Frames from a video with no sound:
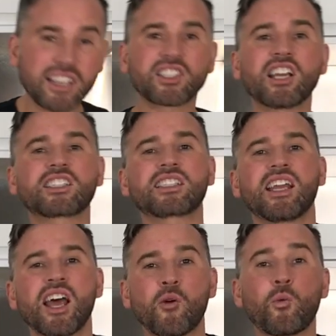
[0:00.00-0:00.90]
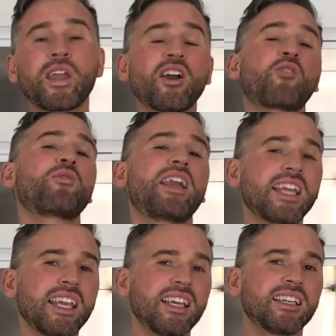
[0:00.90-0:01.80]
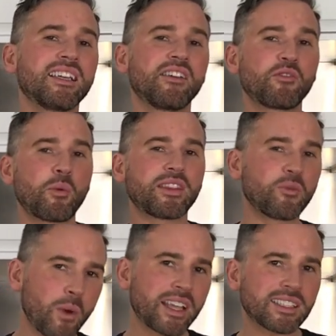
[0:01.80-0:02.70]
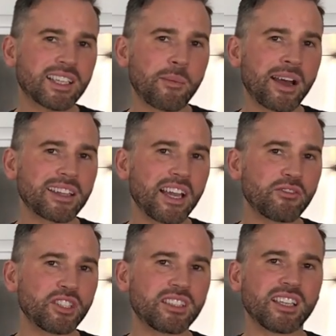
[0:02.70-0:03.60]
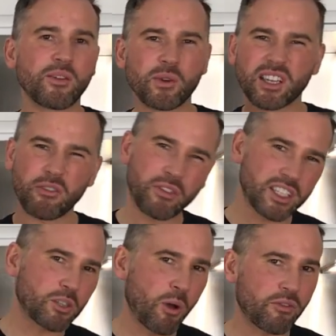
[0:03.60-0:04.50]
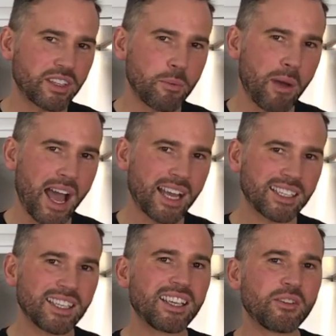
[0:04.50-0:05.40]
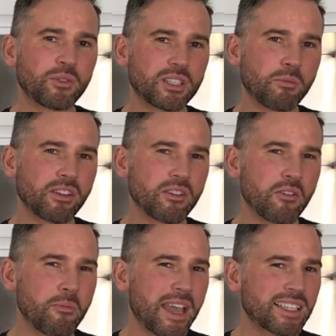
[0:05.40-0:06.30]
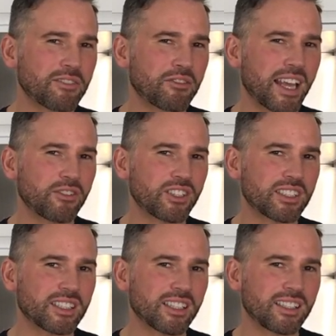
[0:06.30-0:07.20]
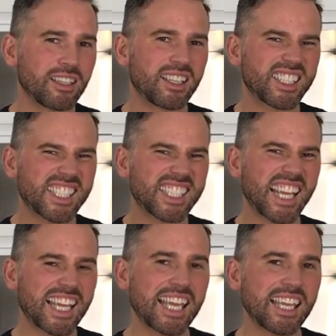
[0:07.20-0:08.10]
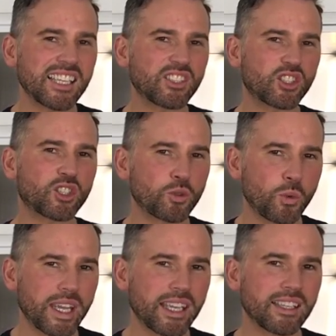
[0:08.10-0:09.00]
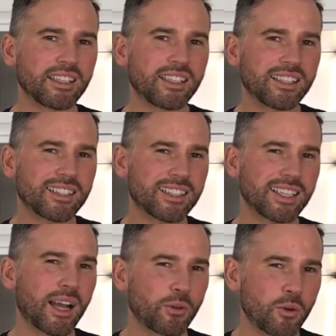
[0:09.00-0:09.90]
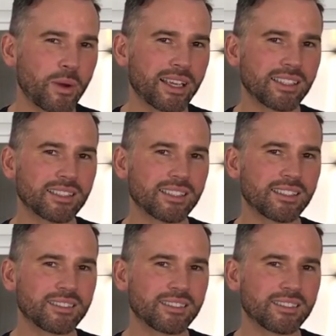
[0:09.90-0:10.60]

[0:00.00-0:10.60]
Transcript: that's us. We are ready for when the wings come out of the oven. We're going to finish them off in the pan with some other amazing flavours. Sticky, sweet, sour wings.